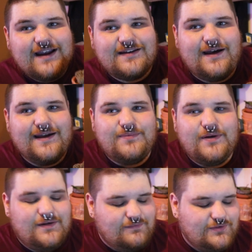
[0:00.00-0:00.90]
don't go
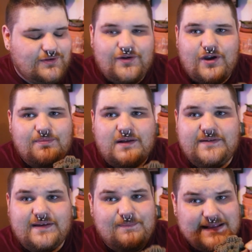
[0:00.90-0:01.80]
planting a peace lily
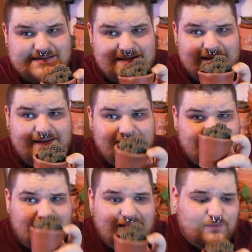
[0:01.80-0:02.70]
in one of these
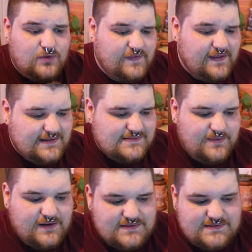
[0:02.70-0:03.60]
because you will
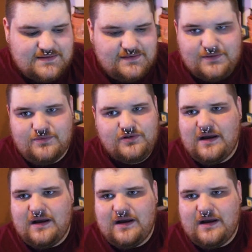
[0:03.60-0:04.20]
not have a good time.